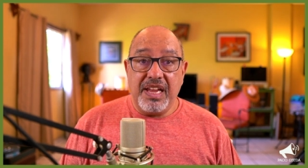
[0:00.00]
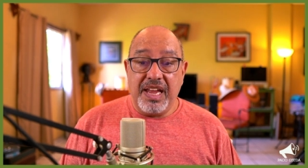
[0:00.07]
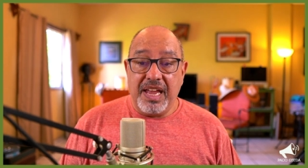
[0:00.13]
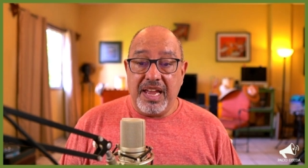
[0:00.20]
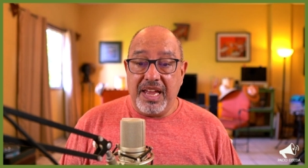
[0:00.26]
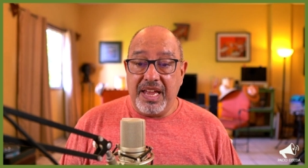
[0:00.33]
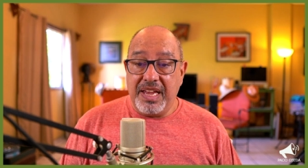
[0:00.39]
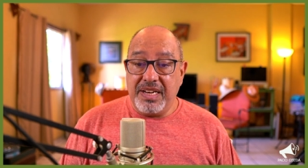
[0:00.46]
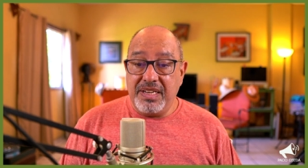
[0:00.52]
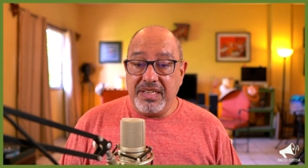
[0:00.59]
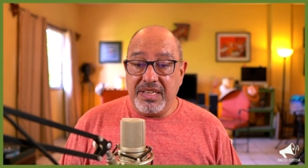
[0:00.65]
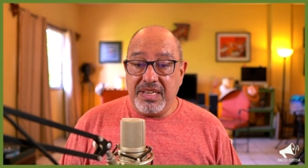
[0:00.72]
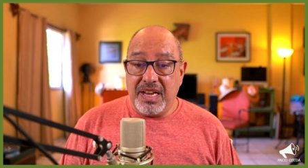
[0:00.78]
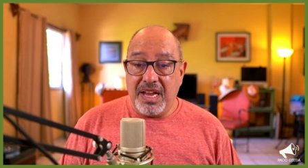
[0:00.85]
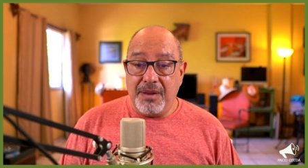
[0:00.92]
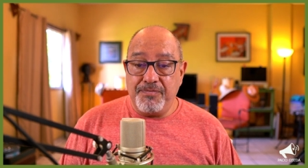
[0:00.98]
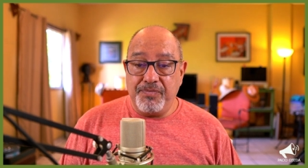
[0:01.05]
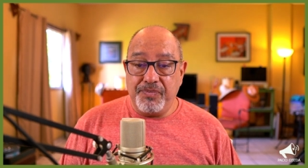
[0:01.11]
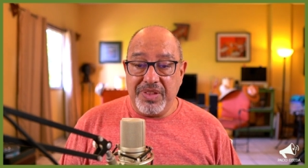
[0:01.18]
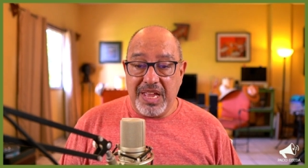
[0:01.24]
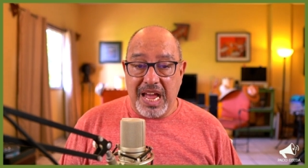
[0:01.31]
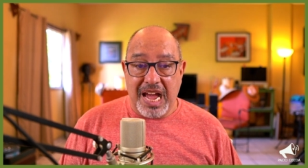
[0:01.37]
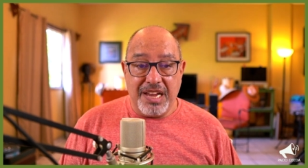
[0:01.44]
and um,
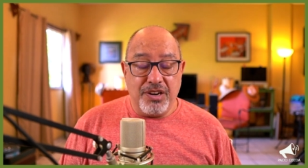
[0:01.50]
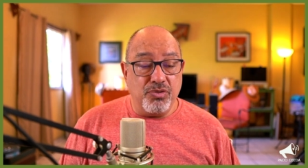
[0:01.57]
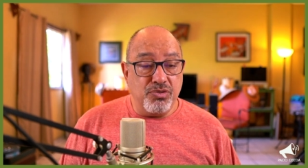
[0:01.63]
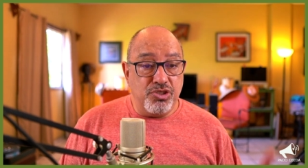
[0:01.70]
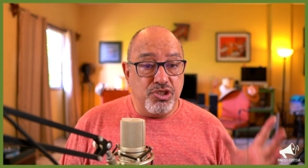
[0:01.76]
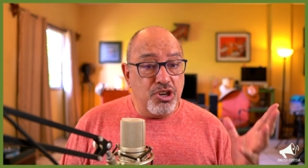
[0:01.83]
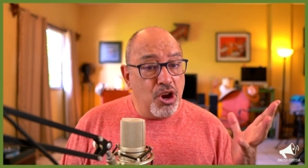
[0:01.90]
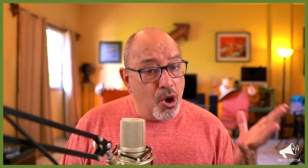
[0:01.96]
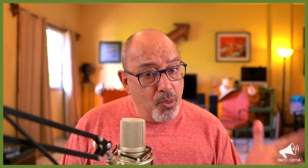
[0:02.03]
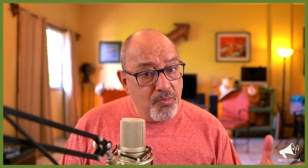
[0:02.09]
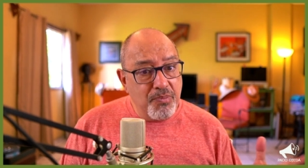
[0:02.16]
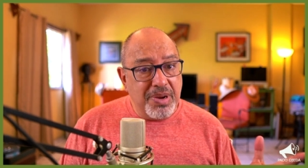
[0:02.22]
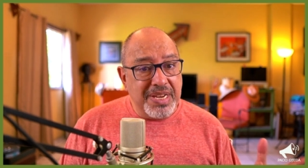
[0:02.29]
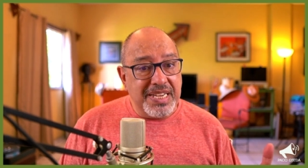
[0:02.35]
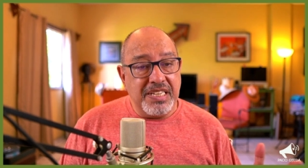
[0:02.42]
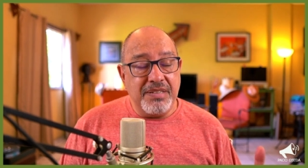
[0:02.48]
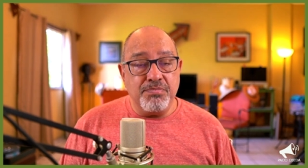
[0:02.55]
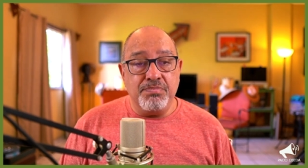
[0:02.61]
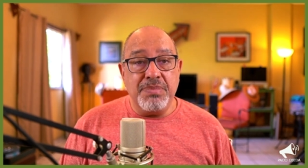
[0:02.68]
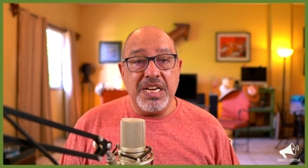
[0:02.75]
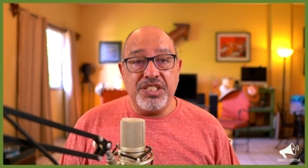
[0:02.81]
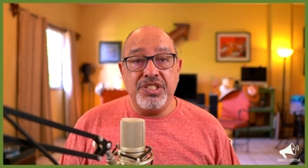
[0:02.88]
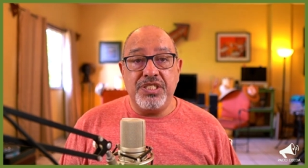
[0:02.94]
I don't know many,
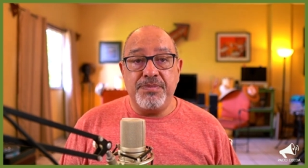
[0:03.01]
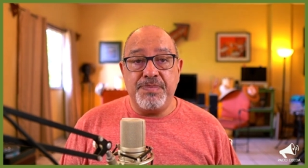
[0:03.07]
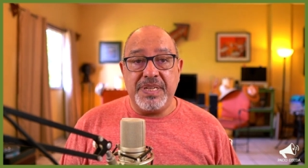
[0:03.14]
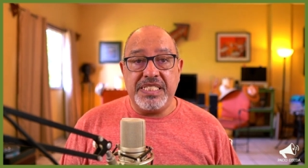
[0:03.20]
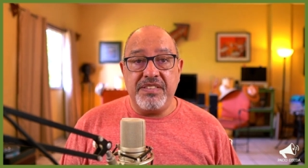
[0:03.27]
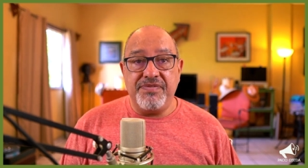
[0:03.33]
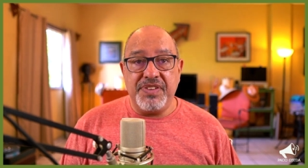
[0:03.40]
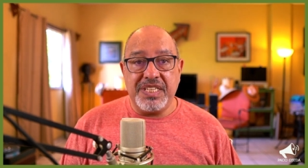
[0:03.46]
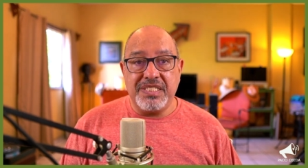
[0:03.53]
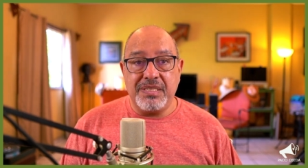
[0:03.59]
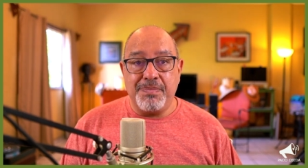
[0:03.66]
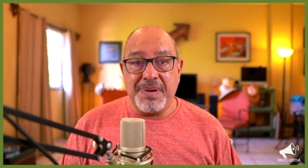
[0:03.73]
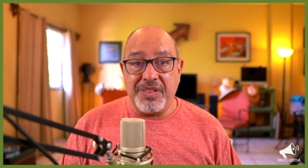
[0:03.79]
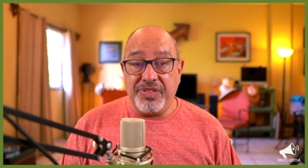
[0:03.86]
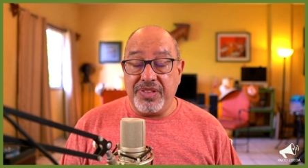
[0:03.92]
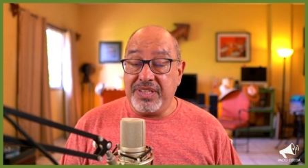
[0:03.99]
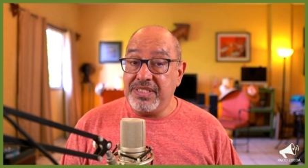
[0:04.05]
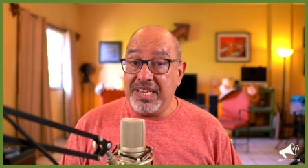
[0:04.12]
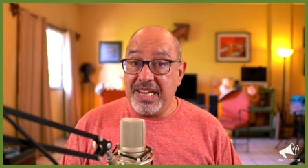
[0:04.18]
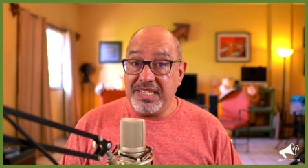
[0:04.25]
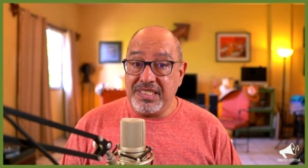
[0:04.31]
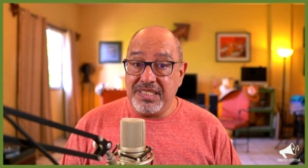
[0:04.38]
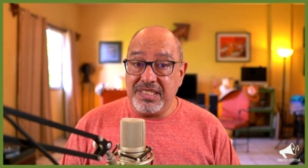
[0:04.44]
much specifics about the
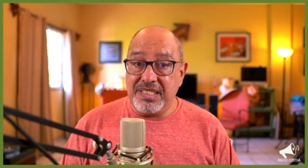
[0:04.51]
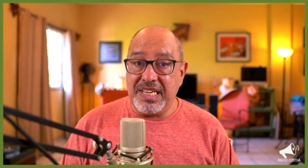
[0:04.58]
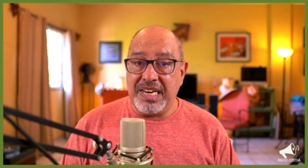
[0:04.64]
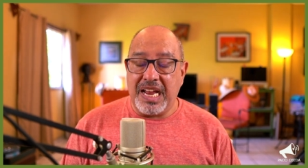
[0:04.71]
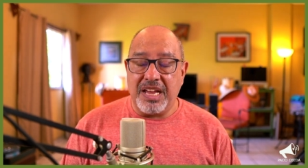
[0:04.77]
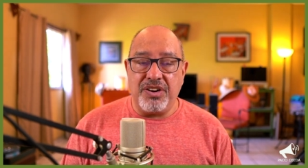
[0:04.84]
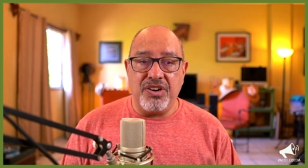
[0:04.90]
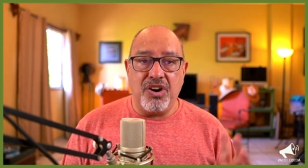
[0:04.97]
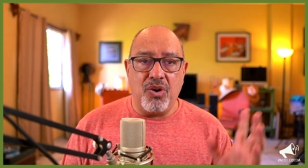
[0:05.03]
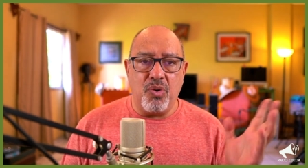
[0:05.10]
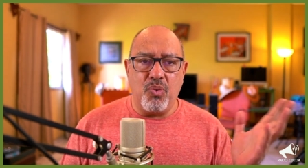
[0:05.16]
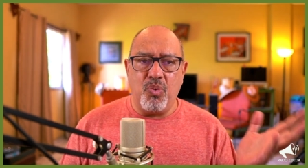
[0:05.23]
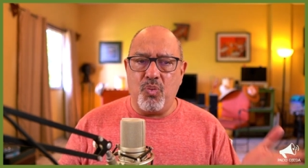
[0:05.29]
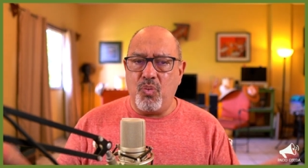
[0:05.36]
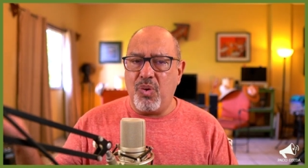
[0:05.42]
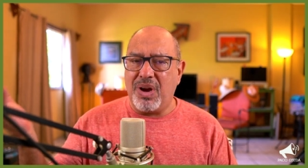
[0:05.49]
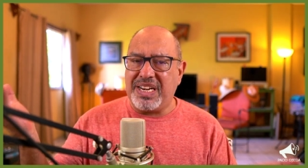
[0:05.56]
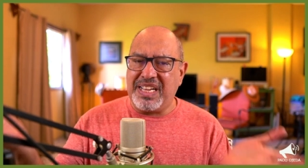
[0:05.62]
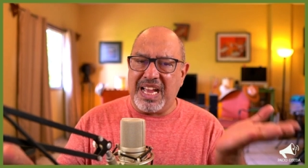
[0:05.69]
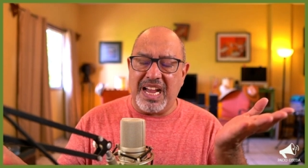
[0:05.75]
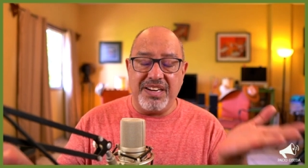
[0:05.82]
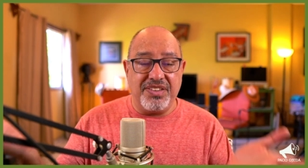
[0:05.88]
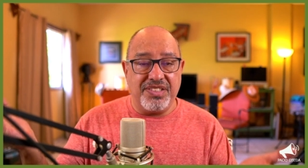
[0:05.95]
tests, and I don't know what
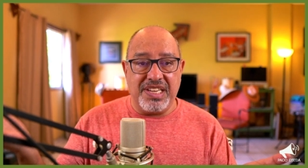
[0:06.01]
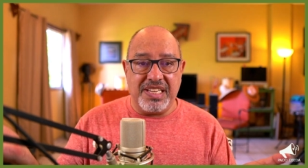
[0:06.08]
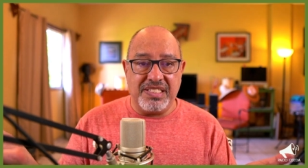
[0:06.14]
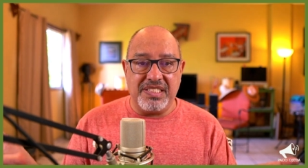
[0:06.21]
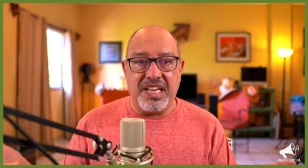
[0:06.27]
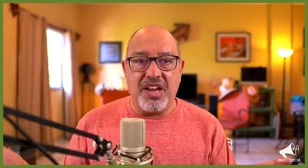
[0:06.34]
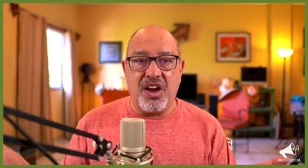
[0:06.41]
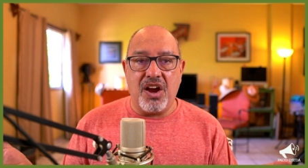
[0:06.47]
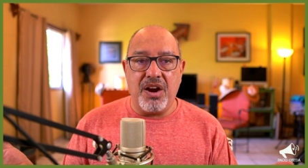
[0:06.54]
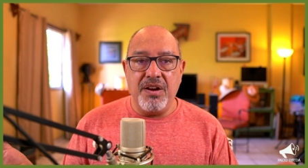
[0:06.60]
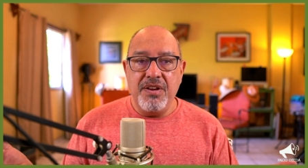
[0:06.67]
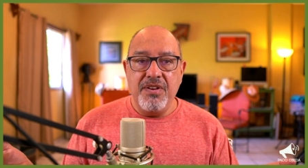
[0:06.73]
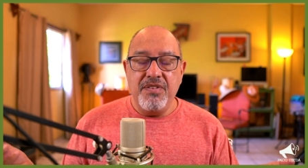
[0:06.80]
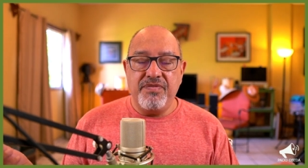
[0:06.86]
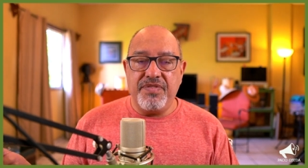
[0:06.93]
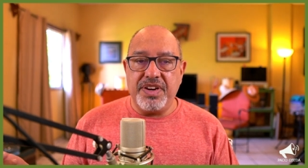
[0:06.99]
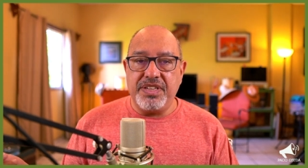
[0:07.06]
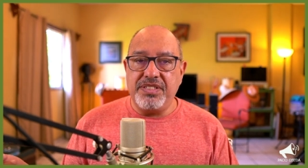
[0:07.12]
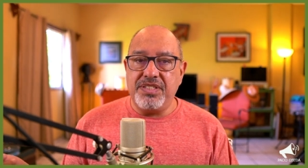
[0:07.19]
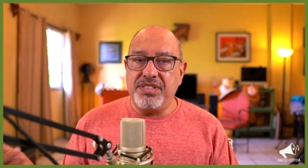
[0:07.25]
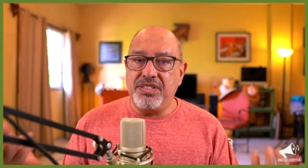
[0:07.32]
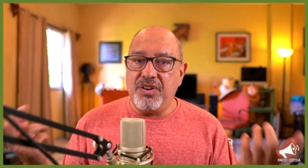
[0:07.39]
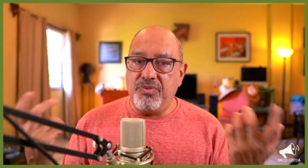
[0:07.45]
kind of tests they are
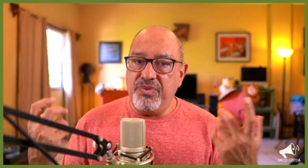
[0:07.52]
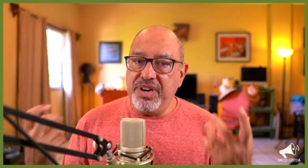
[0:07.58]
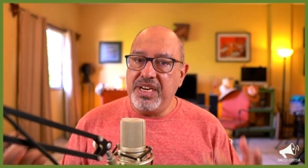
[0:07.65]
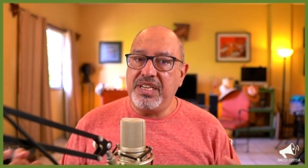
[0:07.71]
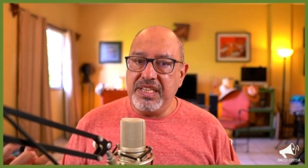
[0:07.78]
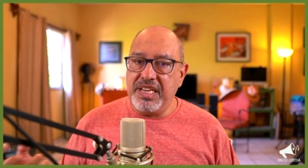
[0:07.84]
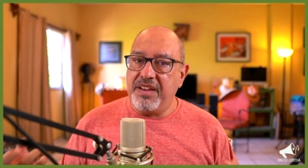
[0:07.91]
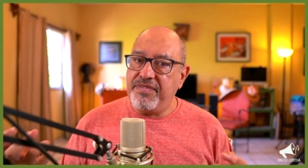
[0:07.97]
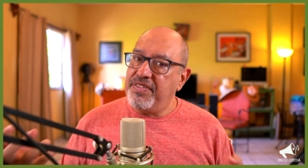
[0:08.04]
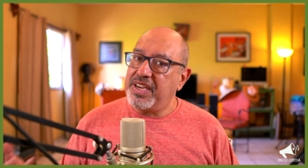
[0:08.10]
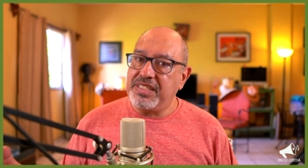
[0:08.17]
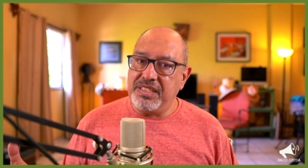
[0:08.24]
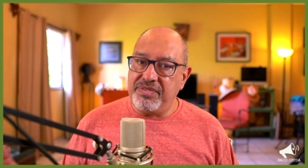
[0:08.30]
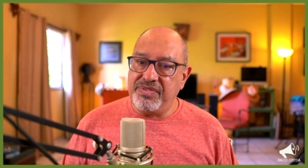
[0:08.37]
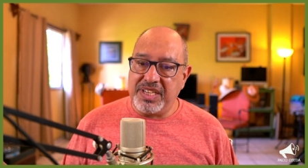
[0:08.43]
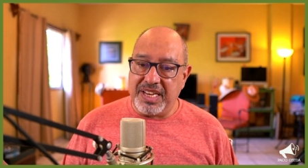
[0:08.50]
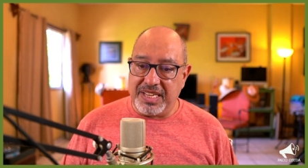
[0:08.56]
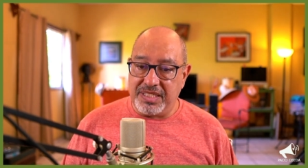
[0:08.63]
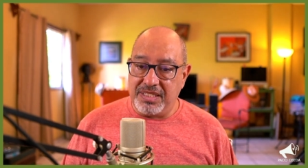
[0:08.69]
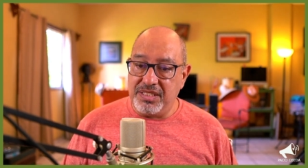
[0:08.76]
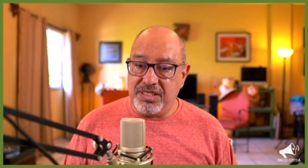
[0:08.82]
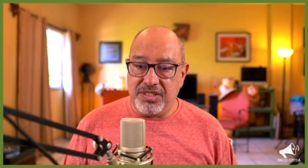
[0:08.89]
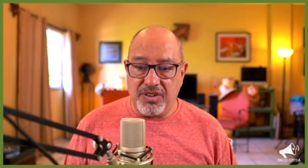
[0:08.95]
versus the really effective
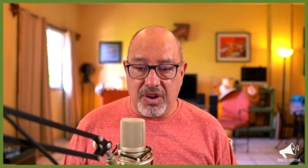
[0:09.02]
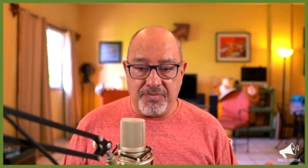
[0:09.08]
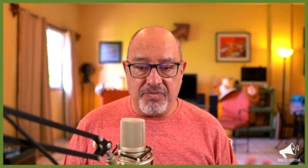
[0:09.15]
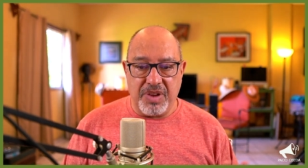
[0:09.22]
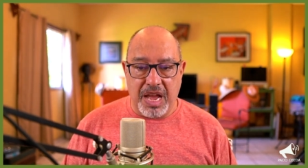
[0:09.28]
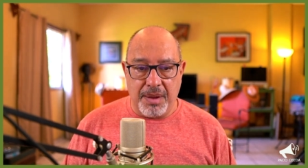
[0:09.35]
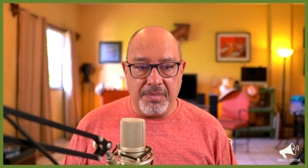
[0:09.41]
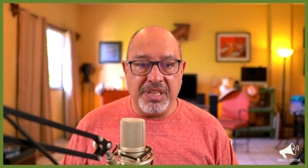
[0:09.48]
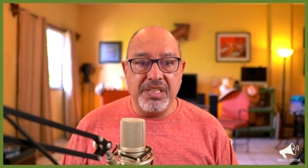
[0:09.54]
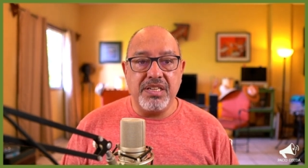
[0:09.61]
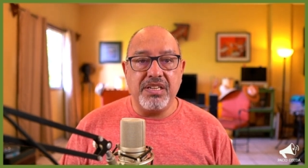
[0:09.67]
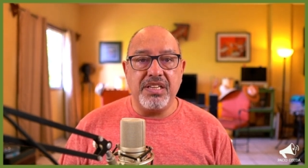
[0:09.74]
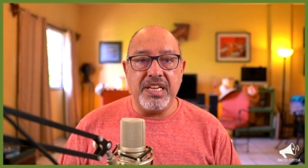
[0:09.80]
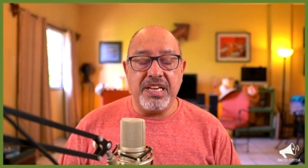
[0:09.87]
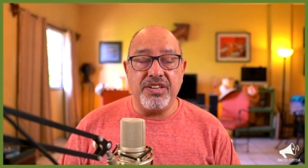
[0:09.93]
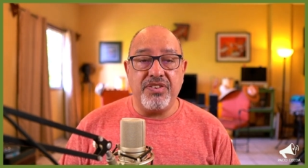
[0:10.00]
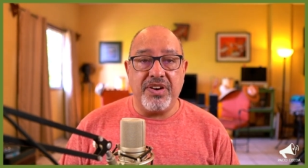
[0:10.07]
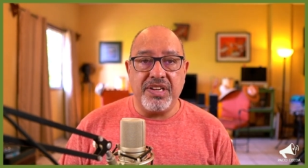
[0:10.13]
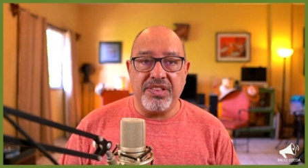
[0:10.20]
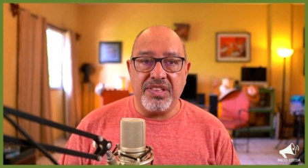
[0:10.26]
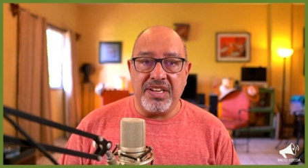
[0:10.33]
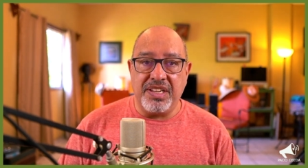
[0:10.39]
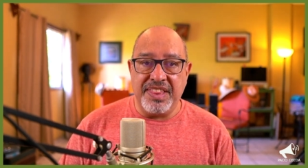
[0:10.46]
tests. So I'm I'm a little
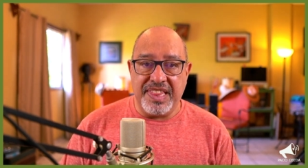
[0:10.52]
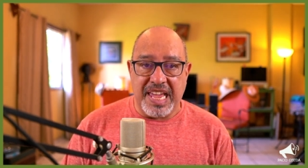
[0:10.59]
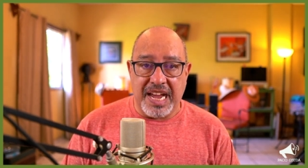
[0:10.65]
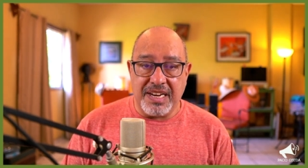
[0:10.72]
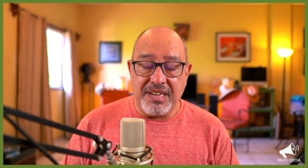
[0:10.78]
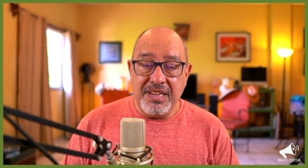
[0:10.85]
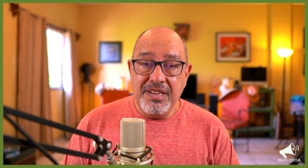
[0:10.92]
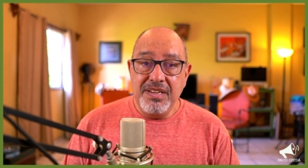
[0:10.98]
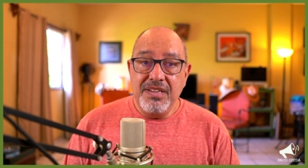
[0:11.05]
ignorant on that,